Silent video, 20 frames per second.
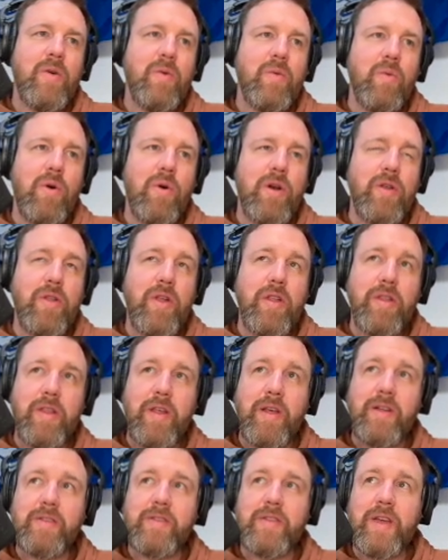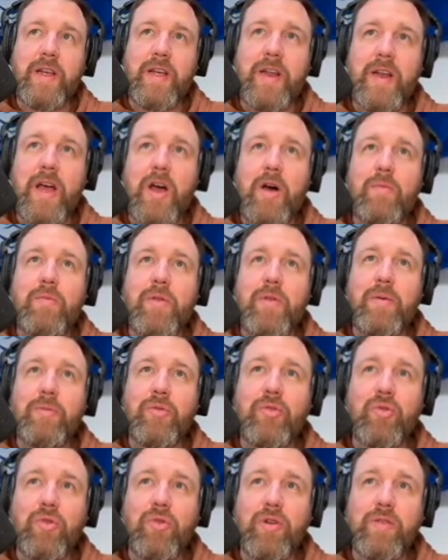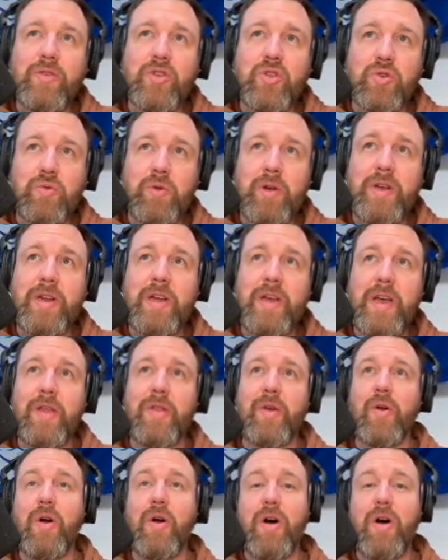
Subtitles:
What are the things that can help them sort of string together